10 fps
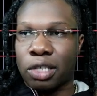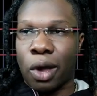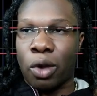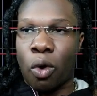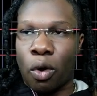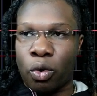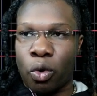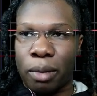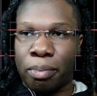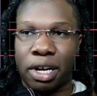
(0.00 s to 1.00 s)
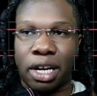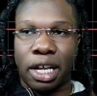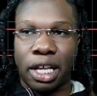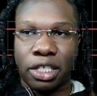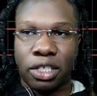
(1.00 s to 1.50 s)
That's why we want to
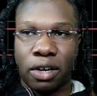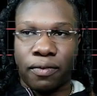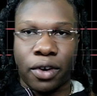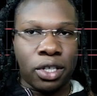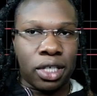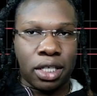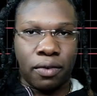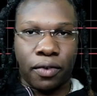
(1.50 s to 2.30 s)
put it in insert first